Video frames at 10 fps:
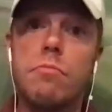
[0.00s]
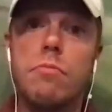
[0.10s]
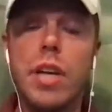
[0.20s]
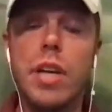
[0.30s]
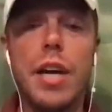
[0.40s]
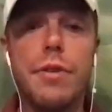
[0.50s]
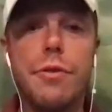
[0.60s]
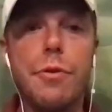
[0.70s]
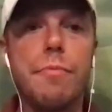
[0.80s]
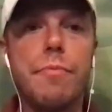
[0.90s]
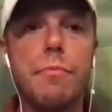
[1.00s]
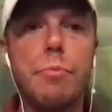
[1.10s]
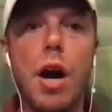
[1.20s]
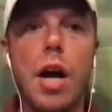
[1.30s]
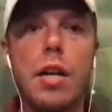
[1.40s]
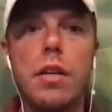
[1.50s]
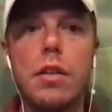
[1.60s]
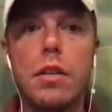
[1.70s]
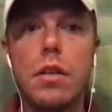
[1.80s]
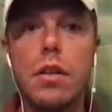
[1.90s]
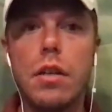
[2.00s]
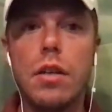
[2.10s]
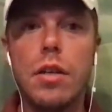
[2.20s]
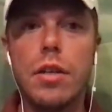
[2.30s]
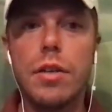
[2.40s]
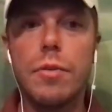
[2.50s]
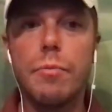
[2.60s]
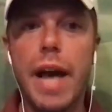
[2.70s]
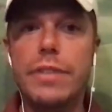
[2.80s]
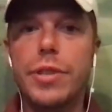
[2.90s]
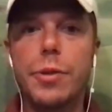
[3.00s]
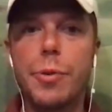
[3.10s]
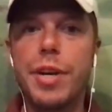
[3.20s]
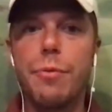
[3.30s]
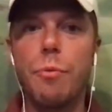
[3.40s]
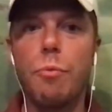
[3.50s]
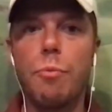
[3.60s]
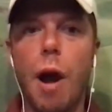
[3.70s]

Yeah, you do. But Patrick Reed